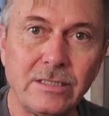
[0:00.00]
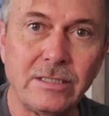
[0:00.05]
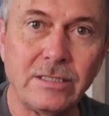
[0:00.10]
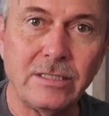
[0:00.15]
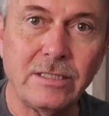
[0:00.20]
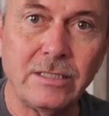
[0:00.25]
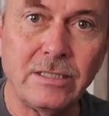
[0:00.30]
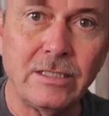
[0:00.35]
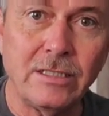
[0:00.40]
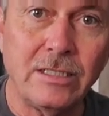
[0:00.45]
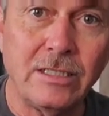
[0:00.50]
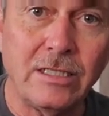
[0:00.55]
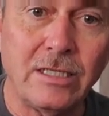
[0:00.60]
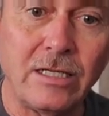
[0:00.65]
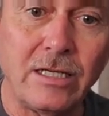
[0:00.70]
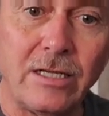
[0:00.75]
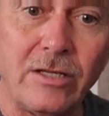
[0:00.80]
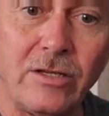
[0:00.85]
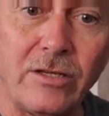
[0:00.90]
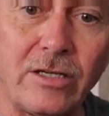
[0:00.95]

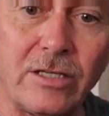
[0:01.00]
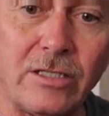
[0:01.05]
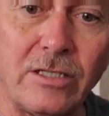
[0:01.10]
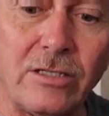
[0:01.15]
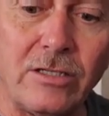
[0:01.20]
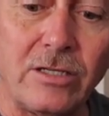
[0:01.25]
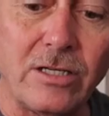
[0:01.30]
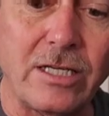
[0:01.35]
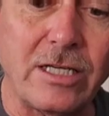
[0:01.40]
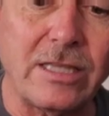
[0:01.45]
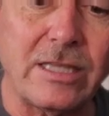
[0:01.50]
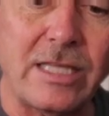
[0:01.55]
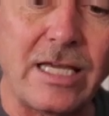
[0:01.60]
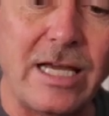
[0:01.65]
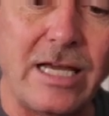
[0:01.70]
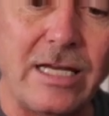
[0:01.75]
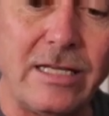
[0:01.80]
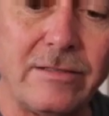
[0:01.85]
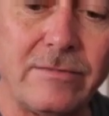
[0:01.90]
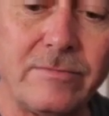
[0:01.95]
You can look at
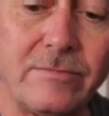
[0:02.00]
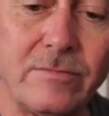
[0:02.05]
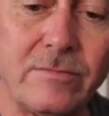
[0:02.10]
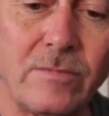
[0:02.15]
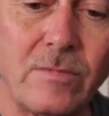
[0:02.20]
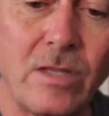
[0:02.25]
that.